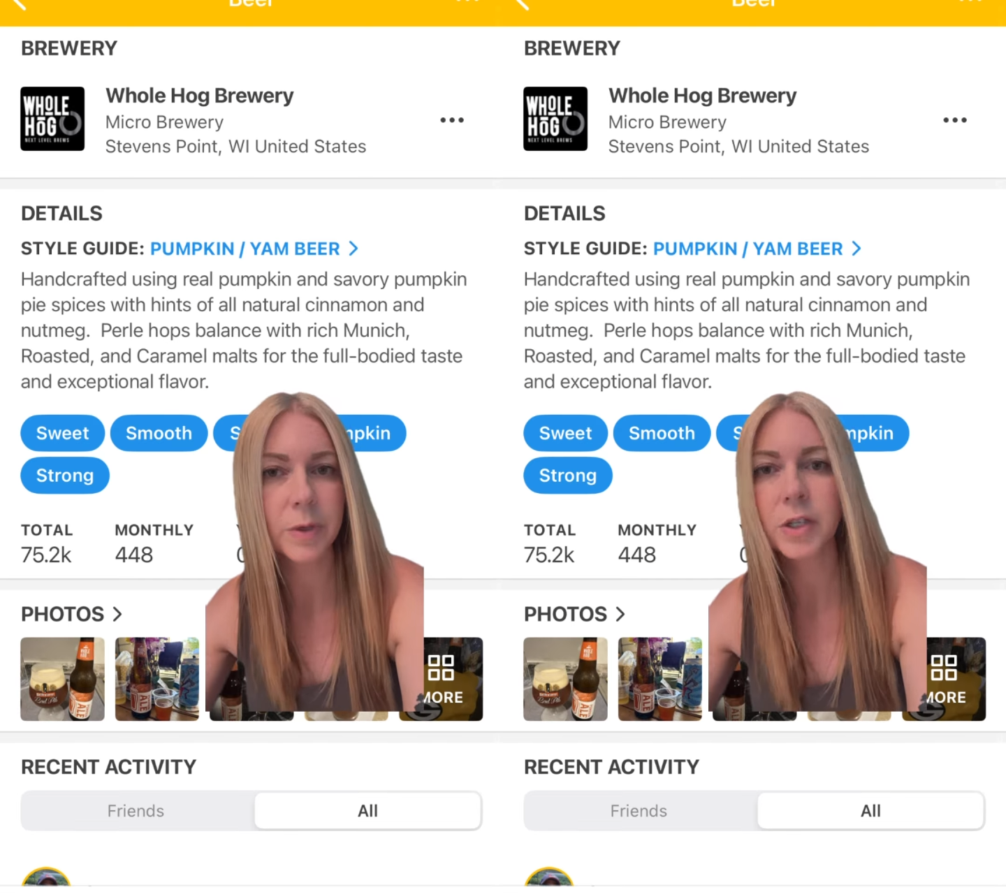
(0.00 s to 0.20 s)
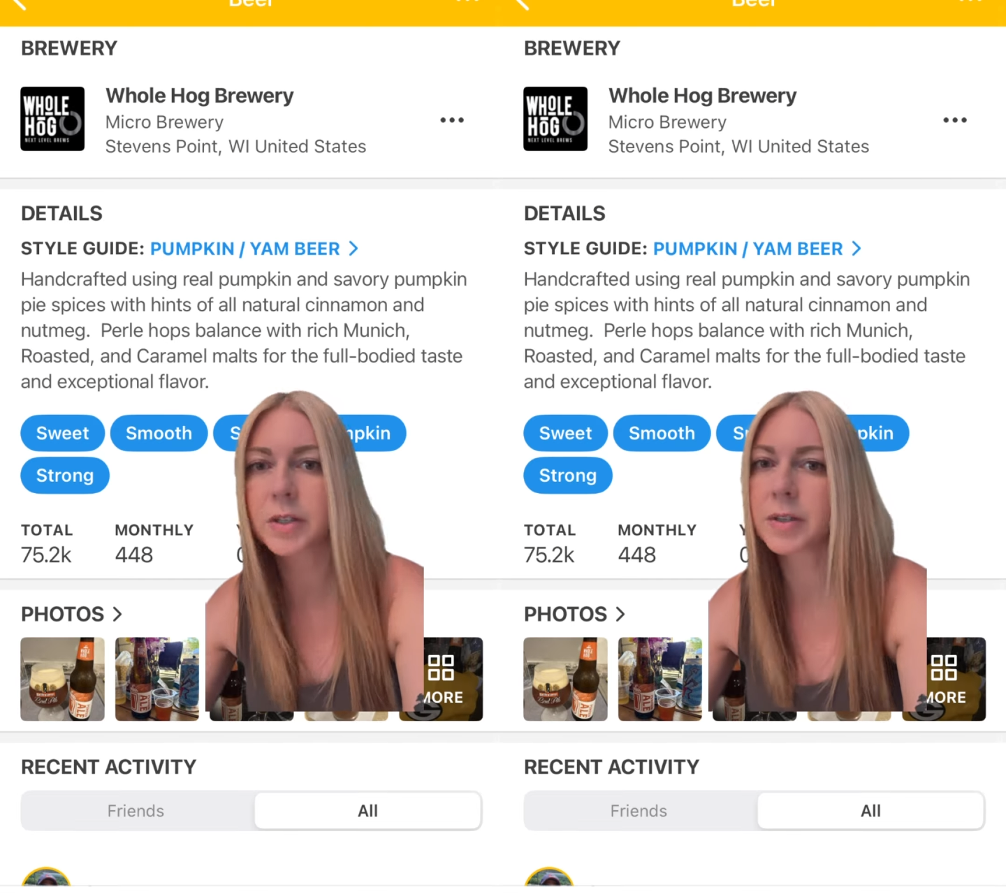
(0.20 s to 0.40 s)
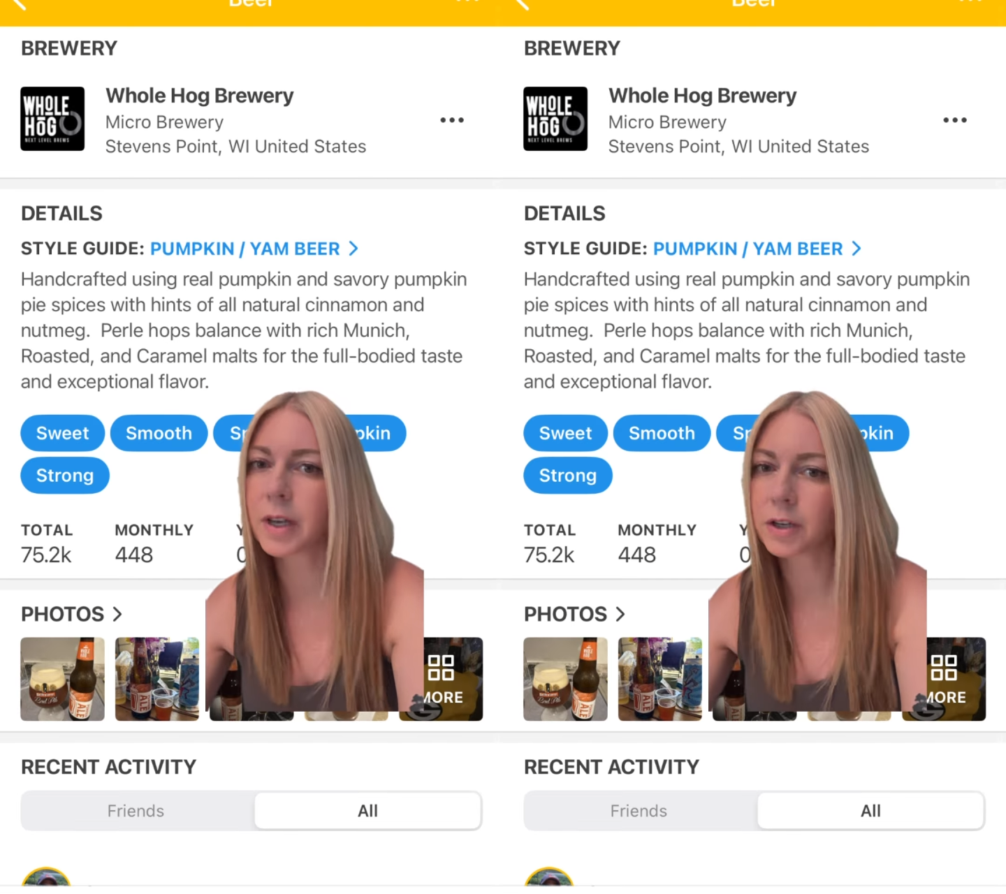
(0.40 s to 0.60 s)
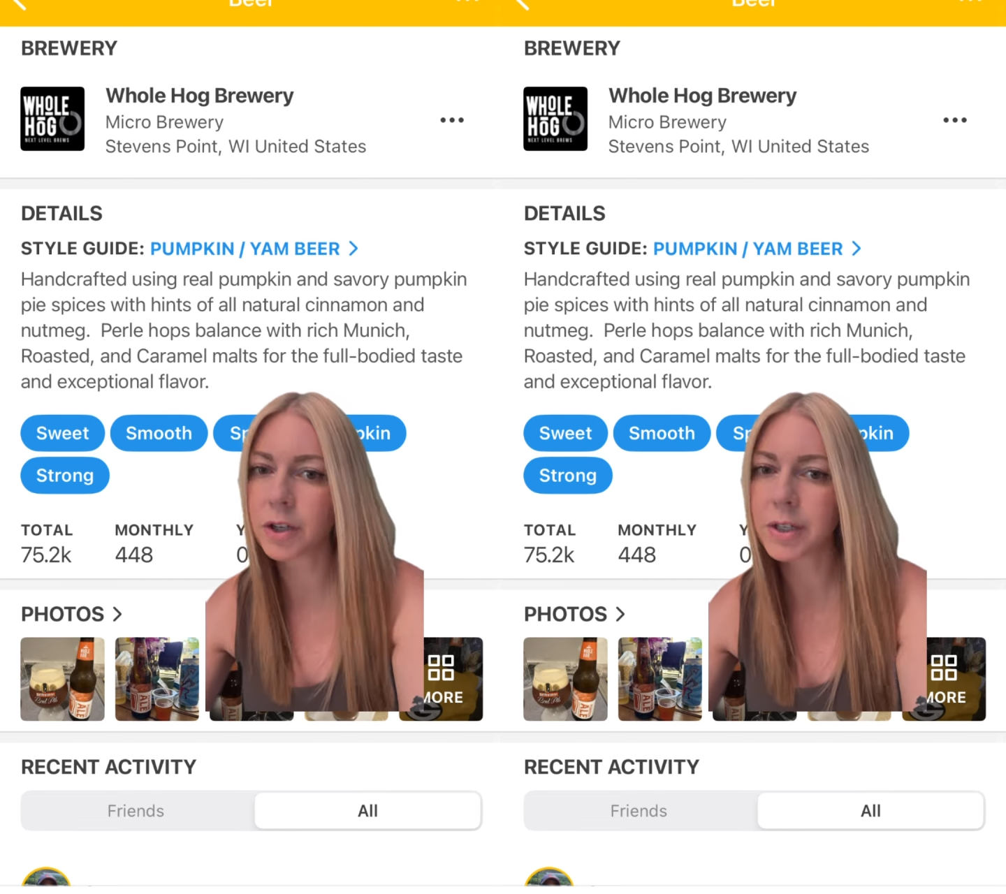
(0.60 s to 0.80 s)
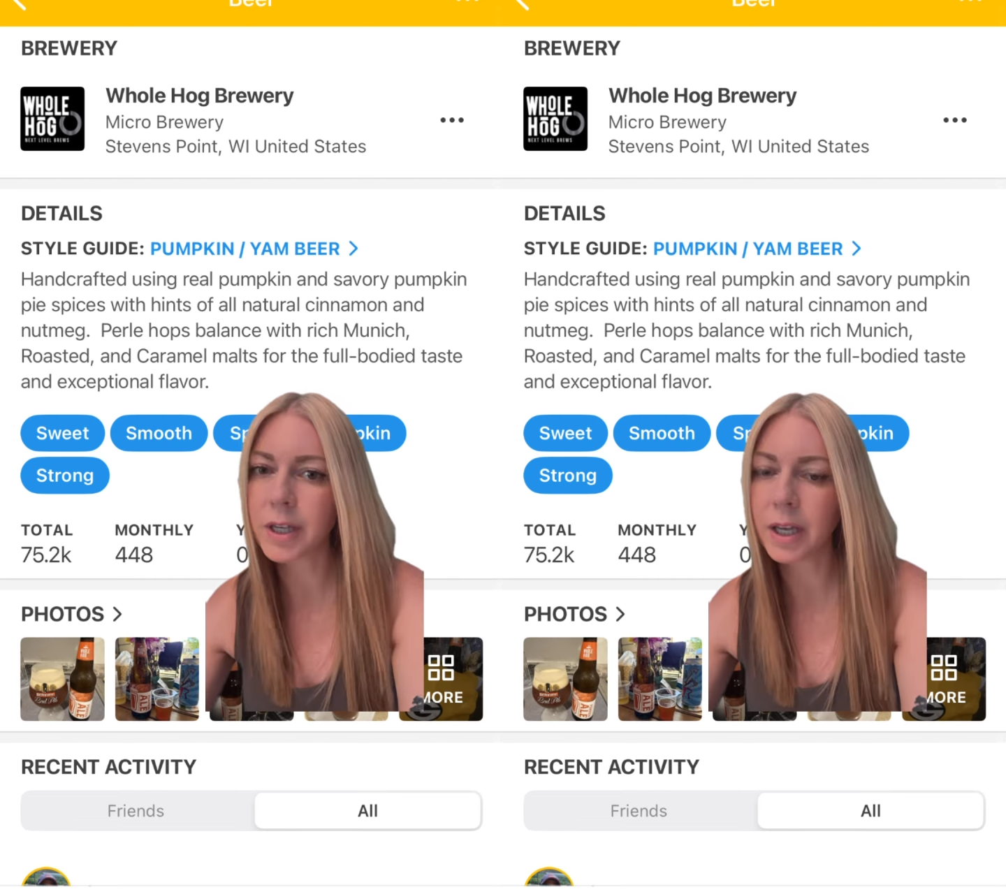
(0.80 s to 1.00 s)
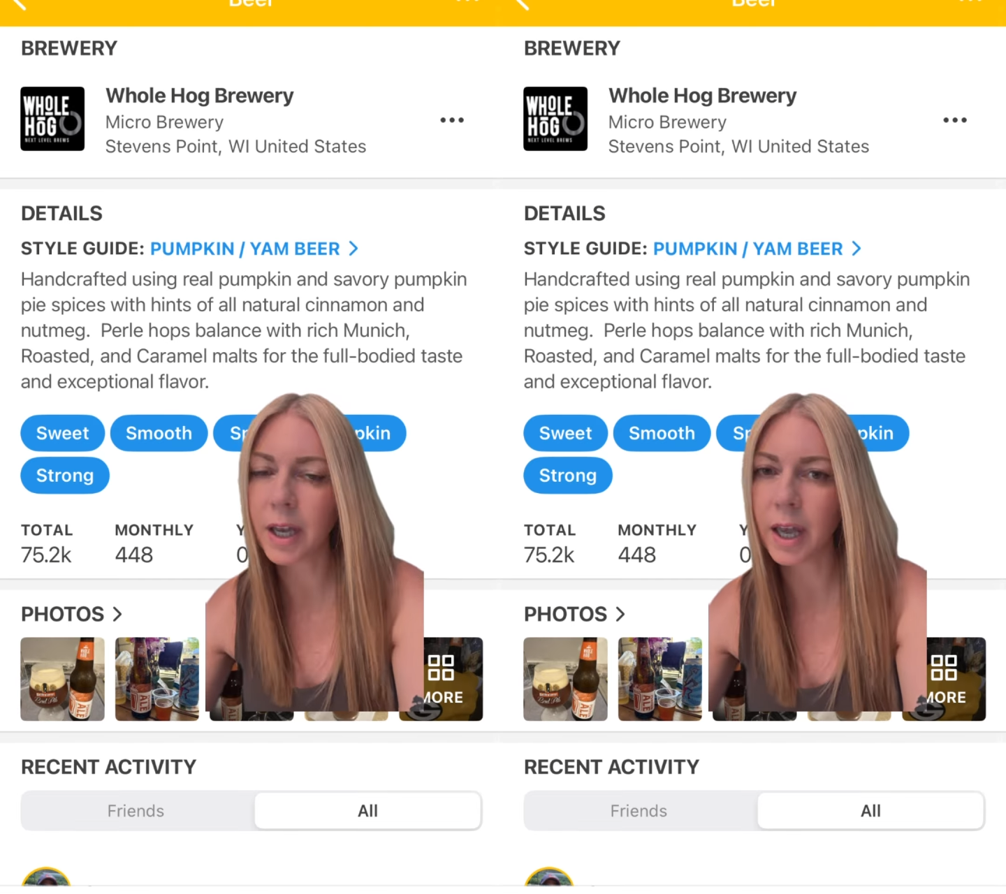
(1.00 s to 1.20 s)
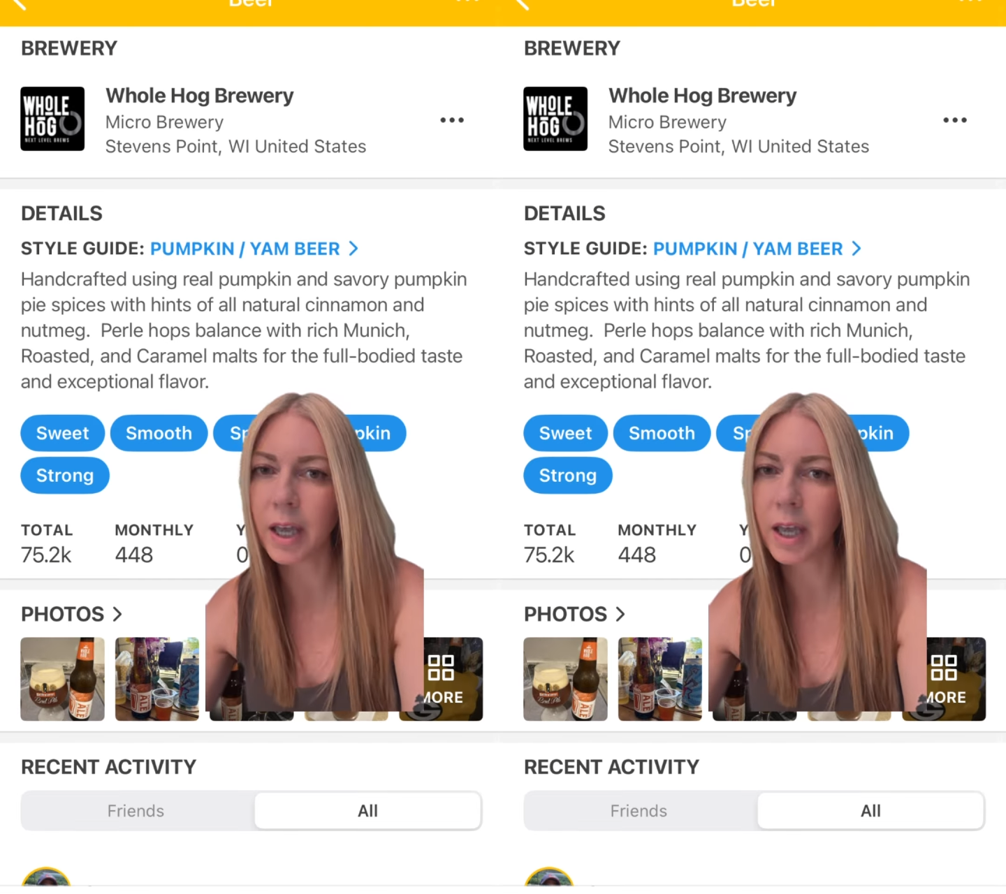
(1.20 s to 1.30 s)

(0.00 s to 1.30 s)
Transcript: which is interesting